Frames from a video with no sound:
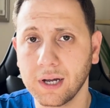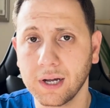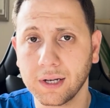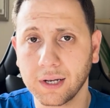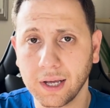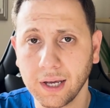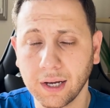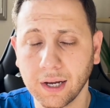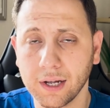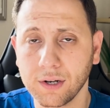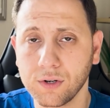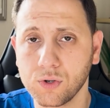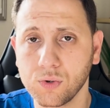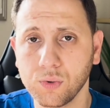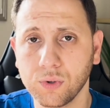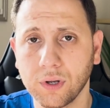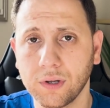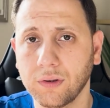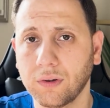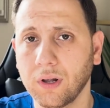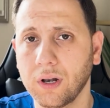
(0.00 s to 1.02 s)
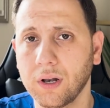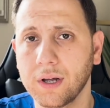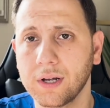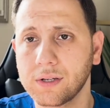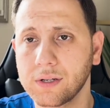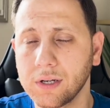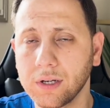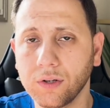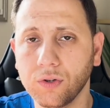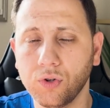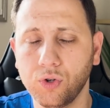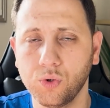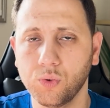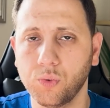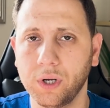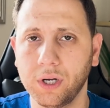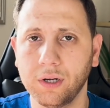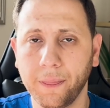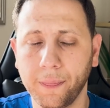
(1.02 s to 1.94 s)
and they can do dental nursing. Do it.